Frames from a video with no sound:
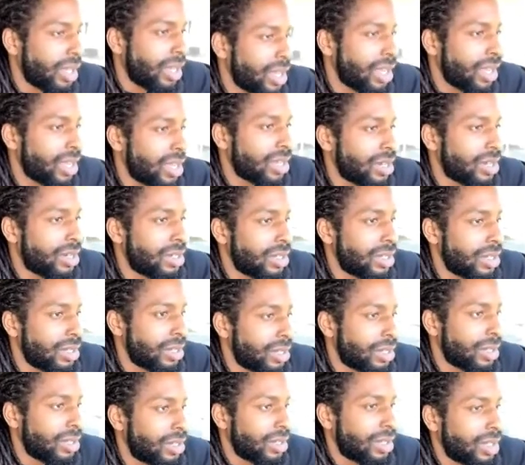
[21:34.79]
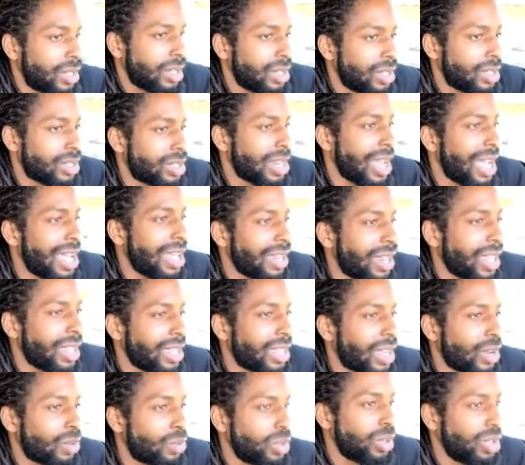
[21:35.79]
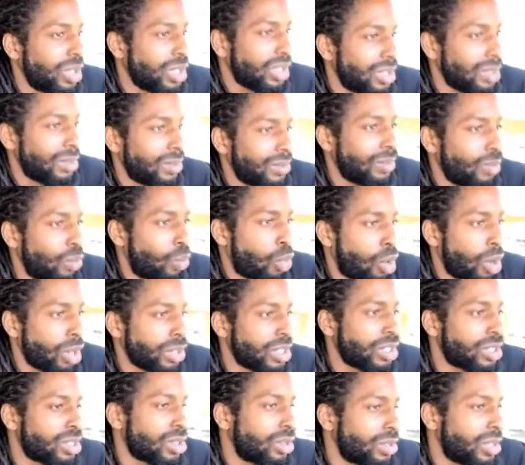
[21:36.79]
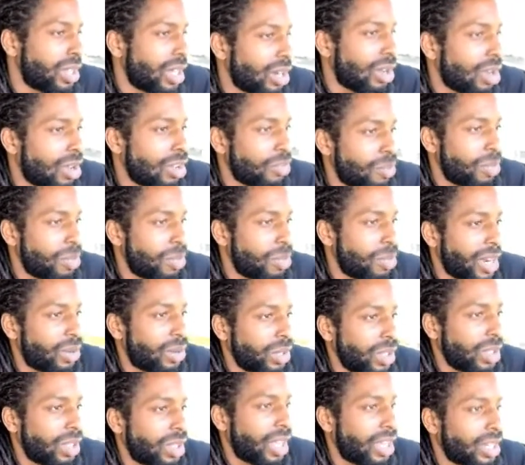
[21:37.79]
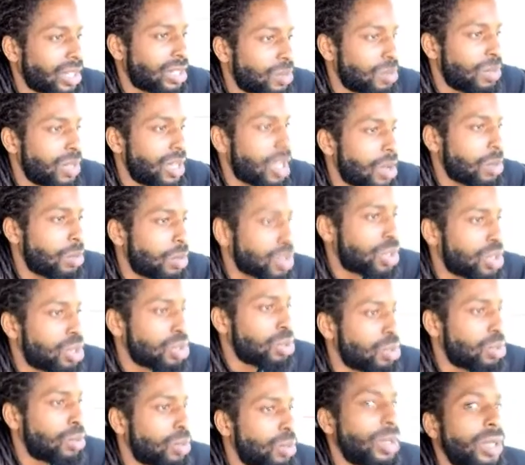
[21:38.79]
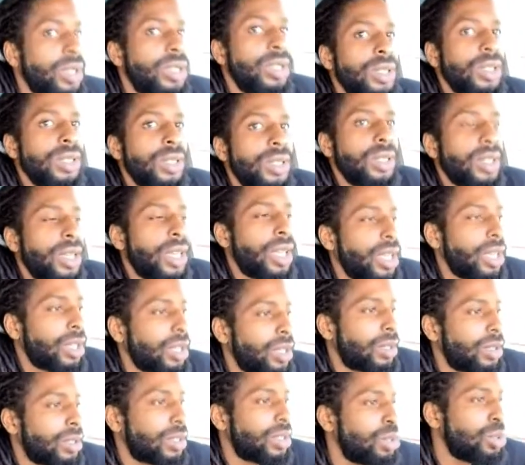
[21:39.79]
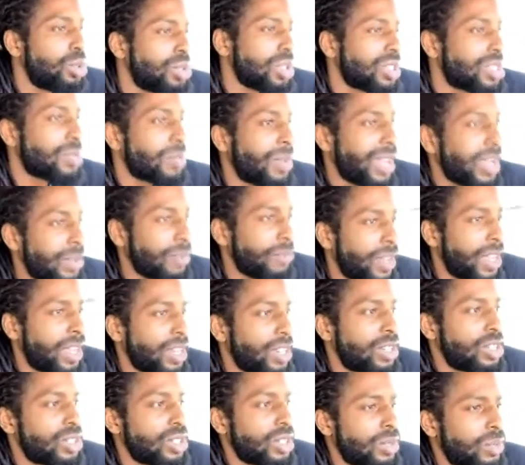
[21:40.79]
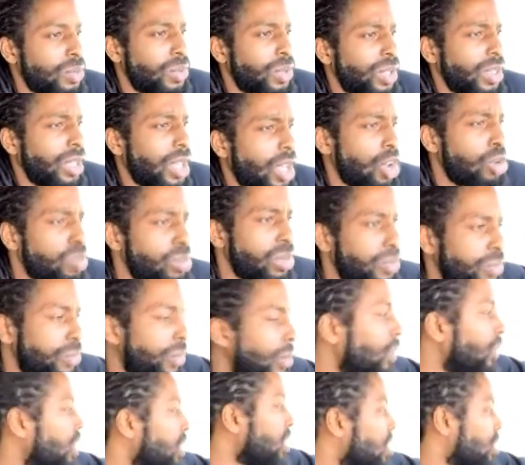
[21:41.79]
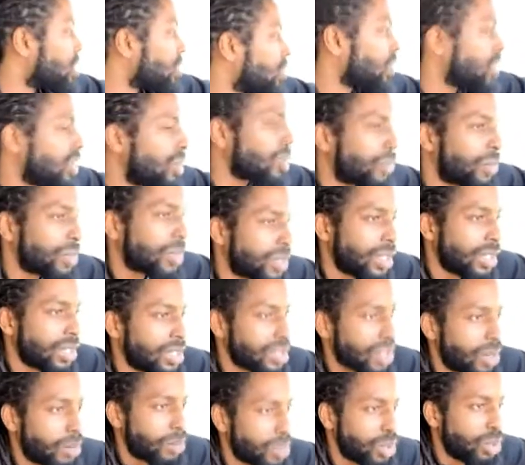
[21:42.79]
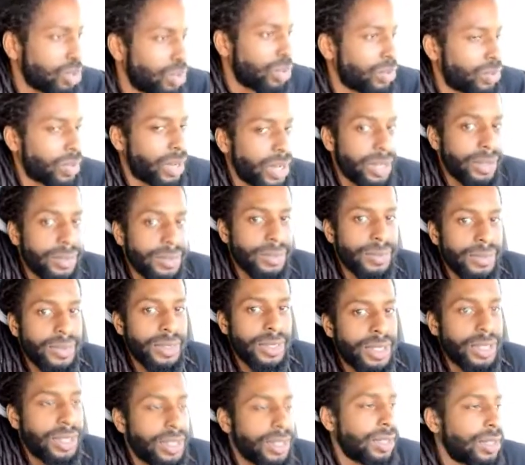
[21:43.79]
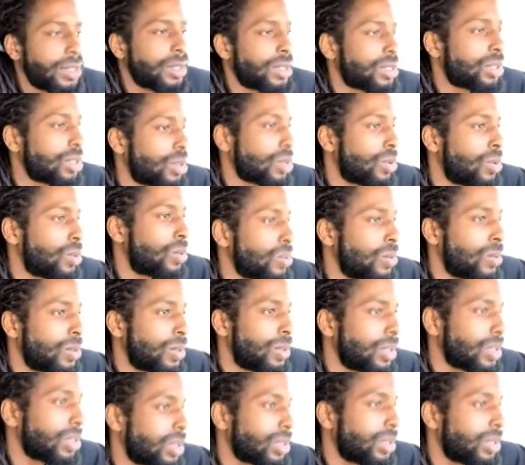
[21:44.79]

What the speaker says: And it's not like I really want to turn that off, but I really like to be able to use it to my advantage and really help me focus with different things that I'm doing, right? So